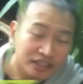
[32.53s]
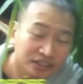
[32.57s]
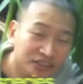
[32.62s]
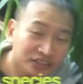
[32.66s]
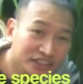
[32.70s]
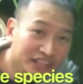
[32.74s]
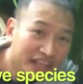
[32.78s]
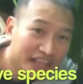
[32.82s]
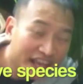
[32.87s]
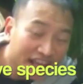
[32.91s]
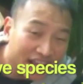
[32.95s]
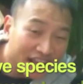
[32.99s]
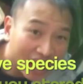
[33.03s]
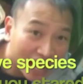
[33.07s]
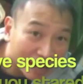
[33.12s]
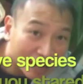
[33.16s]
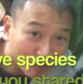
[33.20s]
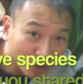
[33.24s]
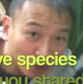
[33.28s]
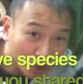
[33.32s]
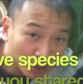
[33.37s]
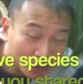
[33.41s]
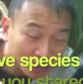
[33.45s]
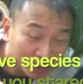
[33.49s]
And today
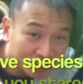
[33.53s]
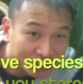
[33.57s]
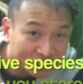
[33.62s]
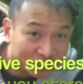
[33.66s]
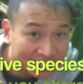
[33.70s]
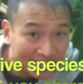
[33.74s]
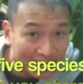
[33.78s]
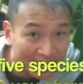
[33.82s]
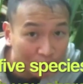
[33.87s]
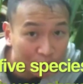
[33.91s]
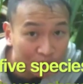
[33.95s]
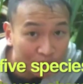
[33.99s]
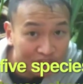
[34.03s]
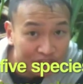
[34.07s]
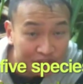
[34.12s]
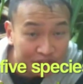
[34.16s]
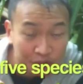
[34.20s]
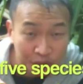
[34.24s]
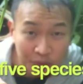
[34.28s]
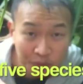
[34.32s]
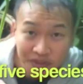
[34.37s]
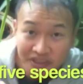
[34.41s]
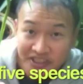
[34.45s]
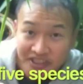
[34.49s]
I'm going to share with
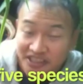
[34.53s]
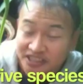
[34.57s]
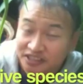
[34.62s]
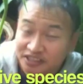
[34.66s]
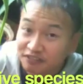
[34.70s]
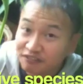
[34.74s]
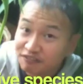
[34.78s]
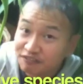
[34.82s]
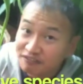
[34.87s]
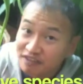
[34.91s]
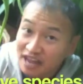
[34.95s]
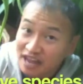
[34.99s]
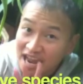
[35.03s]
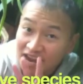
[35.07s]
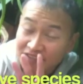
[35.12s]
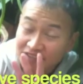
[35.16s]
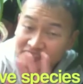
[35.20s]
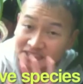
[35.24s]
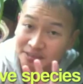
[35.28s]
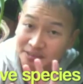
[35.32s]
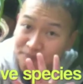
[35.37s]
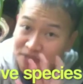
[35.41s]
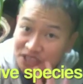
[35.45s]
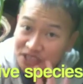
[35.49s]
you just
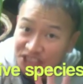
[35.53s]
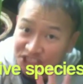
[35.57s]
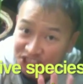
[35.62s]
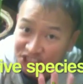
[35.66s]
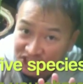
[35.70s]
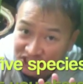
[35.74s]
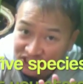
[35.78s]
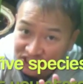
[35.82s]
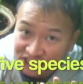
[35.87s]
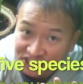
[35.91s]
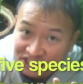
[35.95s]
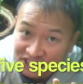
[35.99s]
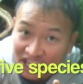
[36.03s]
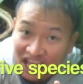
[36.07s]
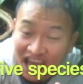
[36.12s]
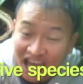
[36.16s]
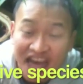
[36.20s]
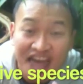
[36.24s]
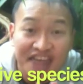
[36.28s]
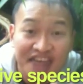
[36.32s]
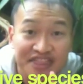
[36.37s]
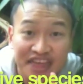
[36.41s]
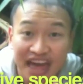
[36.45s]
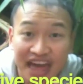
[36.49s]
5 species
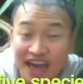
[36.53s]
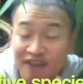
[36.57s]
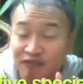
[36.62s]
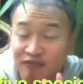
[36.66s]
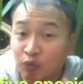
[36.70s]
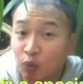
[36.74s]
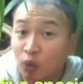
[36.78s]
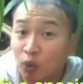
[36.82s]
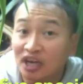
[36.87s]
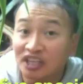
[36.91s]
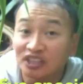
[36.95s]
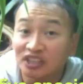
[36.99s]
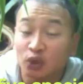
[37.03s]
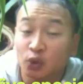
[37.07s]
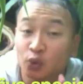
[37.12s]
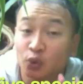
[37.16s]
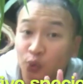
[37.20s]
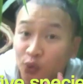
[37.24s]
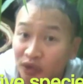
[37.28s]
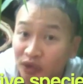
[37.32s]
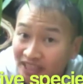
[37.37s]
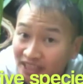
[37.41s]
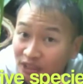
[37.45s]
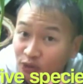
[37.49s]
that have worked
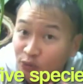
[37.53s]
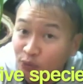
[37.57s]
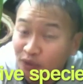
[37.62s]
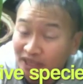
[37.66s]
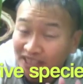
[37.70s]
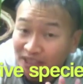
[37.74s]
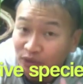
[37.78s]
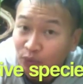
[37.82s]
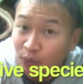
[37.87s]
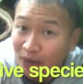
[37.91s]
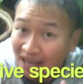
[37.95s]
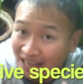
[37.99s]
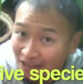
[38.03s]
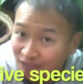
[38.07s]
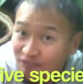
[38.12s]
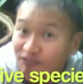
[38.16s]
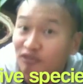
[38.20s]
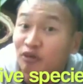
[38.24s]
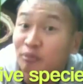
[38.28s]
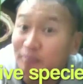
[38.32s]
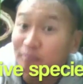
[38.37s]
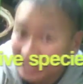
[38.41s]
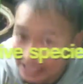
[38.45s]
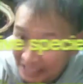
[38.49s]
really well
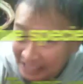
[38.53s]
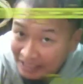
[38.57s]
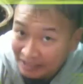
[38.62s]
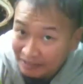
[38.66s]
for me.